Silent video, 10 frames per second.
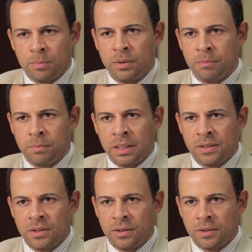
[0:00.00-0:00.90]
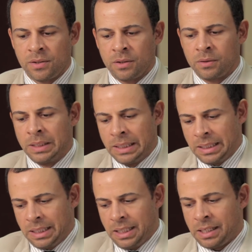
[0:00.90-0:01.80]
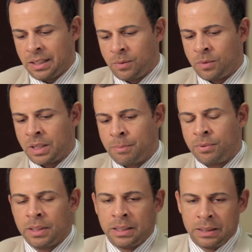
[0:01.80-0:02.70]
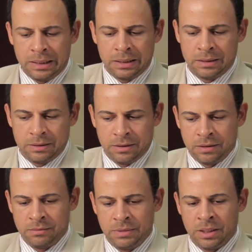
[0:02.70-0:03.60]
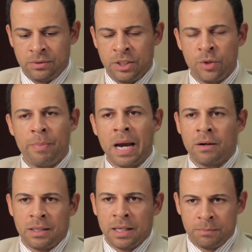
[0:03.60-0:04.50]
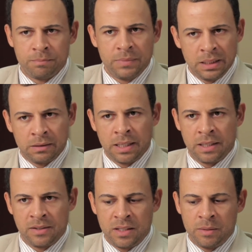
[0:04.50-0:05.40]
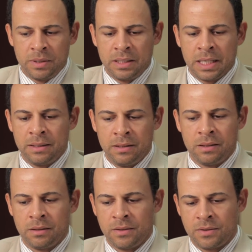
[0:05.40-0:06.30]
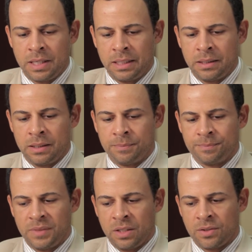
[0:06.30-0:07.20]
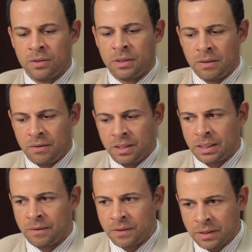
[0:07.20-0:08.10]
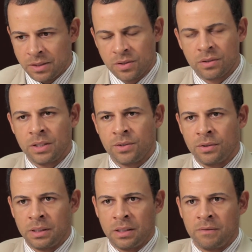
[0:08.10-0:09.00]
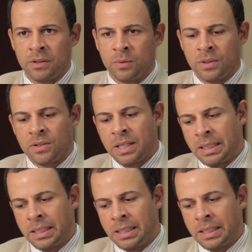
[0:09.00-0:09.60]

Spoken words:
put in place here. So we're operating in a new paradigm in Atlantic City, but the idea is that certainly the thinking of the legislature and the governor was